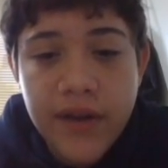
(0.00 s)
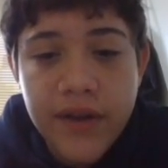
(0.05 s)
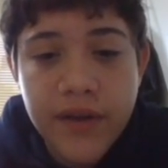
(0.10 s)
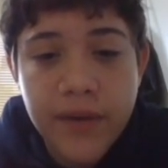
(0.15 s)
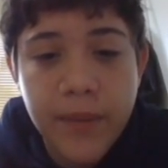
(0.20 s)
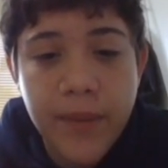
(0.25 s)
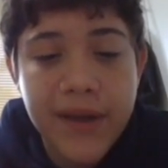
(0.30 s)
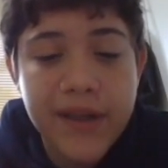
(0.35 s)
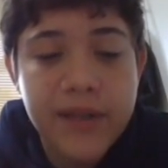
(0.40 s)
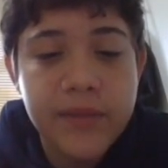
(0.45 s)

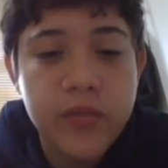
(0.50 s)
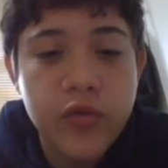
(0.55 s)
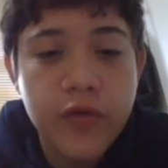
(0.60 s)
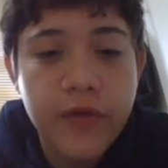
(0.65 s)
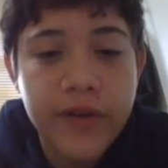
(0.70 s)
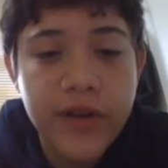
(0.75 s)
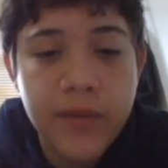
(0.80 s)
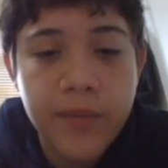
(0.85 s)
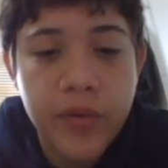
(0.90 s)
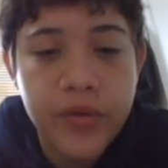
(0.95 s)
the best
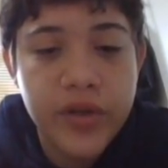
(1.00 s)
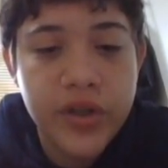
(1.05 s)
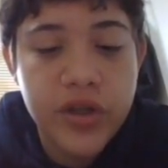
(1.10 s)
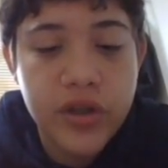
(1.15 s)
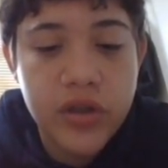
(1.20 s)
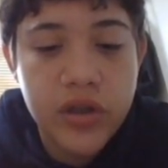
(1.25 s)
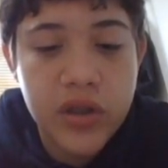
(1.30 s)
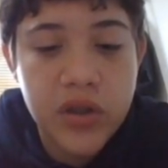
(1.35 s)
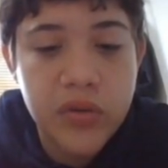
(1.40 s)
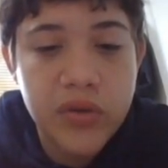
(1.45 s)
move in the
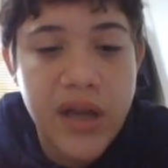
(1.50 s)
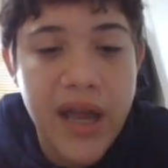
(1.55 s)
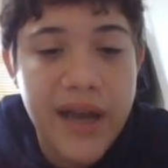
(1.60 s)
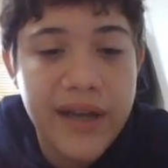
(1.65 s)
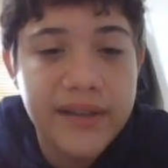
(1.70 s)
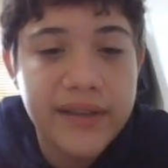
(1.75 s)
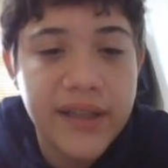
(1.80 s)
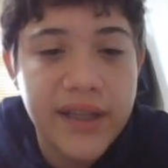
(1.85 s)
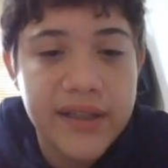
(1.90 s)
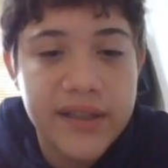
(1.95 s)
position is the
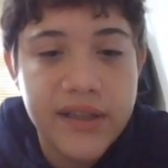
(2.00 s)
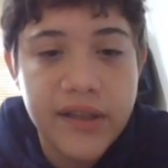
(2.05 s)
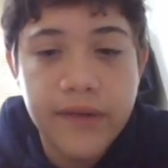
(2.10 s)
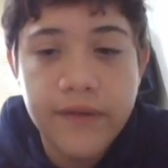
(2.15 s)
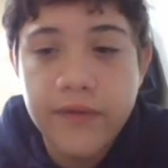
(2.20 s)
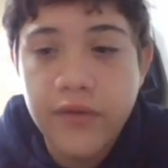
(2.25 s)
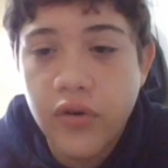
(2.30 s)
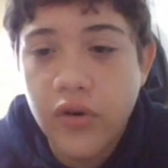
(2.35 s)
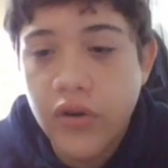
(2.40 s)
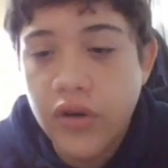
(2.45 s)
knight takes
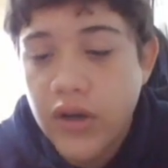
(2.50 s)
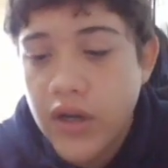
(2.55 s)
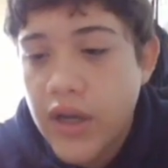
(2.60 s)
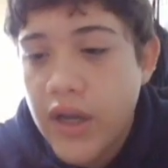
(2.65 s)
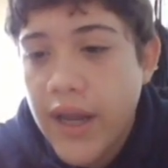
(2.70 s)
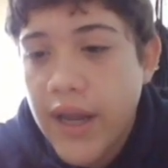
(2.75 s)
d4,